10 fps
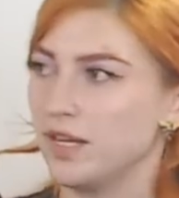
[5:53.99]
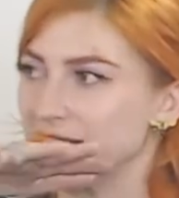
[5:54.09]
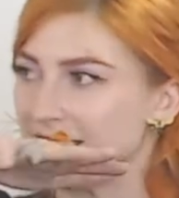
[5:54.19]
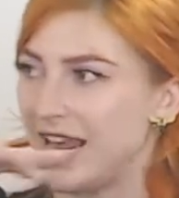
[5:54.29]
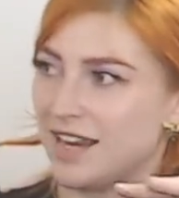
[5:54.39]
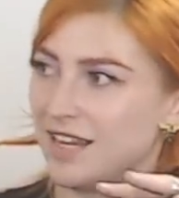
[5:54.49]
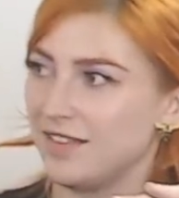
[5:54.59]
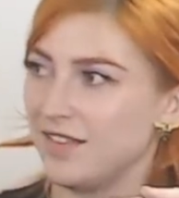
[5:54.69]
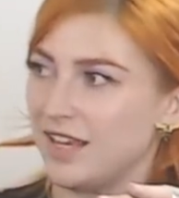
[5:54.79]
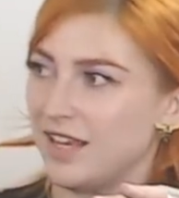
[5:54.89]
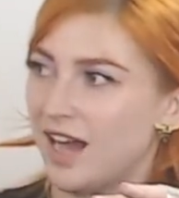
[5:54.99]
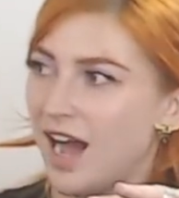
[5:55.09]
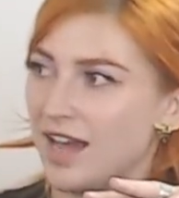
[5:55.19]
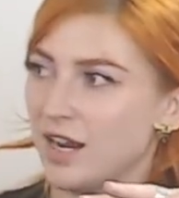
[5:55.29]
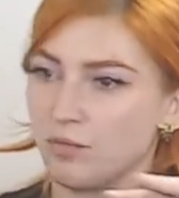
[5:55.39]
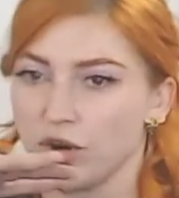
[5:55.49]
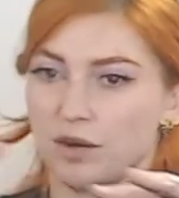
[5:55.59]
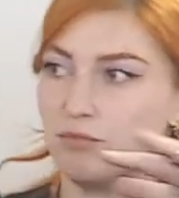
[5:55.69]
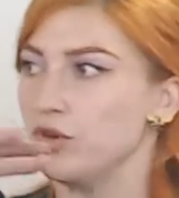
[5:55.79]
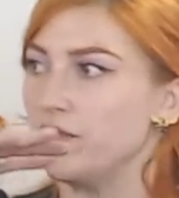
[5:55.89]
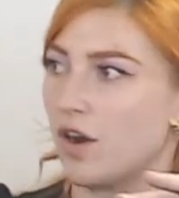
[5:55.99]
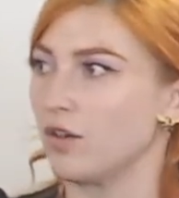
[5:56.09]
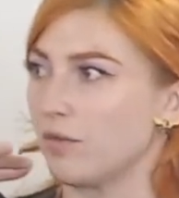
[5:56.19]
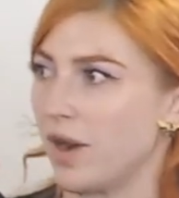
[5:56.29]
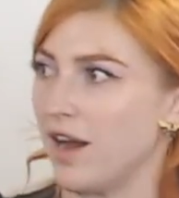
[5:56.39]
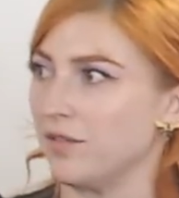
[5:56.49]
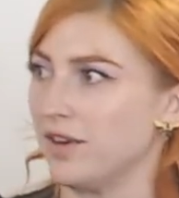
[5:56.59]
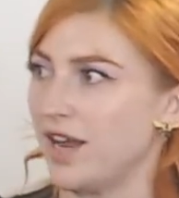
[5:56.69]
scanning the item, we're going to move it all around.